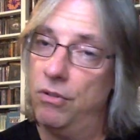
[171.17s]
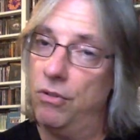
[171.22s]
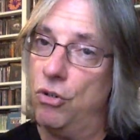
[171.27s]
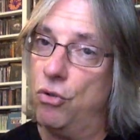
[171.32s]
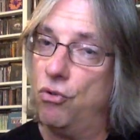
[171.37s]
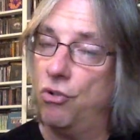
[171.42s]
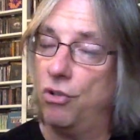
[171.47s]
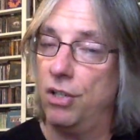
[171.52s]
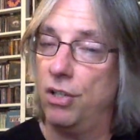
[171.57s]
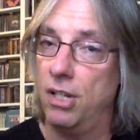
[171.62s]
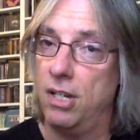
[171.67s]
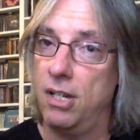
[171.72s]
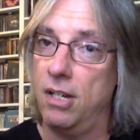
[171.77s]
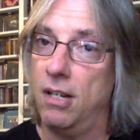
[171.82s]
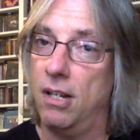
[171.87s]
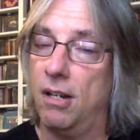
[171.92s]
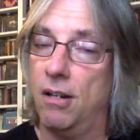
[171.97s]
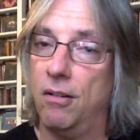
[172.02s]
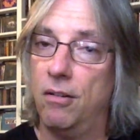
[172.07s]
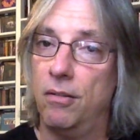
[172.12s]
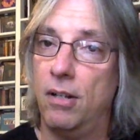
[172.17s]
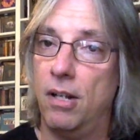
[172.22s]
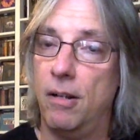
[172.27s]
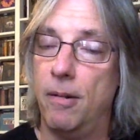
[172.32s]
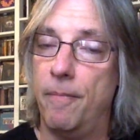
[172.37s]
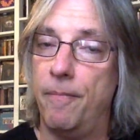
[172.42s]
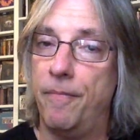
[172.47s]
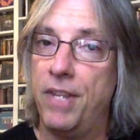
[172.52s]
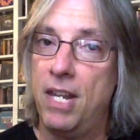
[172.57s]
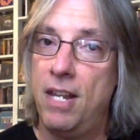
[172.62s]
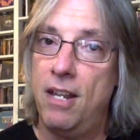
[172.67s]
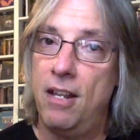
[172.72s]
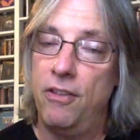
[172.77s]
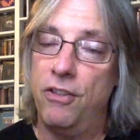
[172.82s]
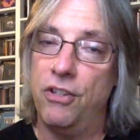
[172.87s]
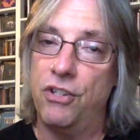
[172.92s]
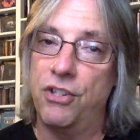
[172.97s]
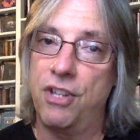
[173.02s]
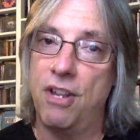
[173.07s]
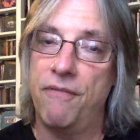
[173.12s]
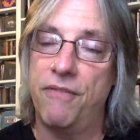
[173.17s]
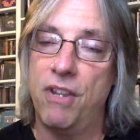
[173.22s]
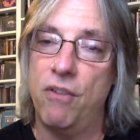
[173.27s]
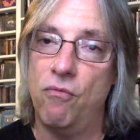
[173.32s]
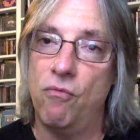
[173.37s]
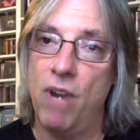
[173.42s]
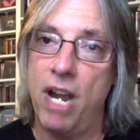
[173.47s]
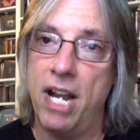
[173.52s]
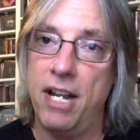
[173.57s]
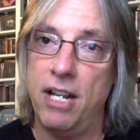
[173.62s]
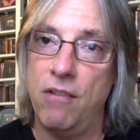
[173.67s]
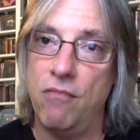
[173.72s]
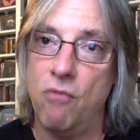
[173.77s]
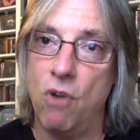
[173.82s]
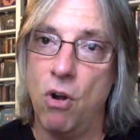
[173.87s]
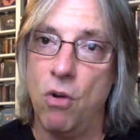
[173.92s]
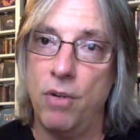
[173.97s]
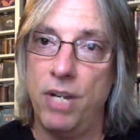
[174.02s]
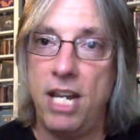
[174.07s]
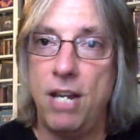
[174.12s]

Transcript: Usually, you know, um, the stuff that Randy wrote,